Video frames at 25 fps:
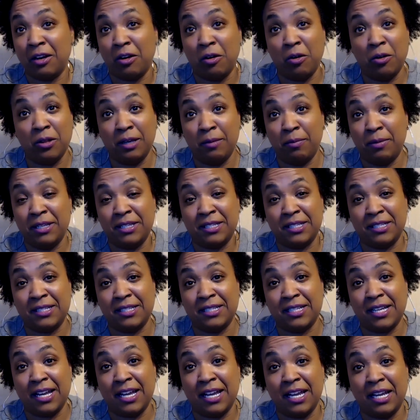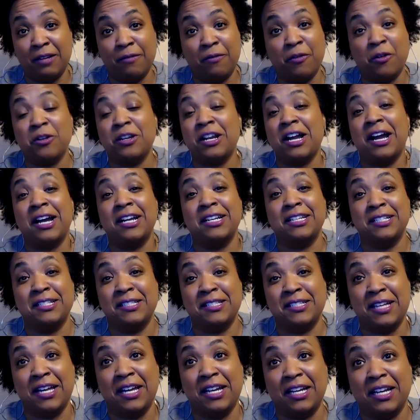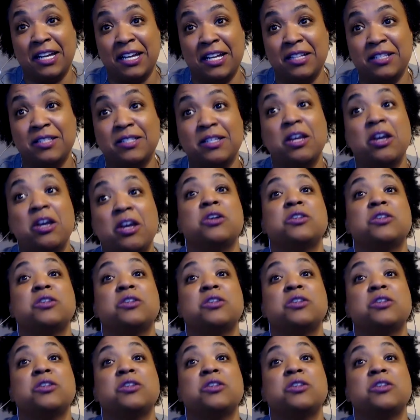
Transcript: only be sustained for 90 seconds.